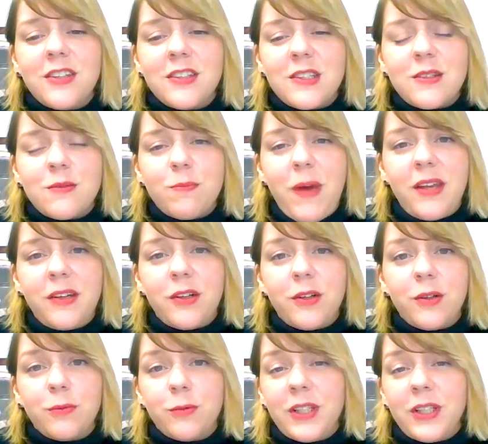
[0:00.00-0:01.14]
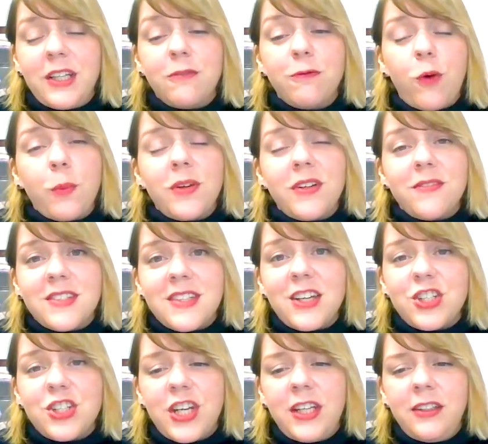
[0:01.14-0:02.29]
This has been a really informative
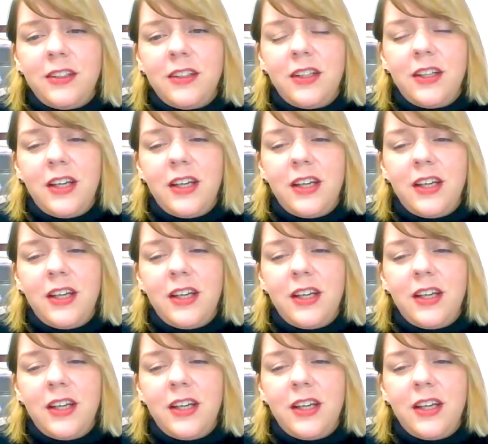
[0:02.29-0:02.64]
session.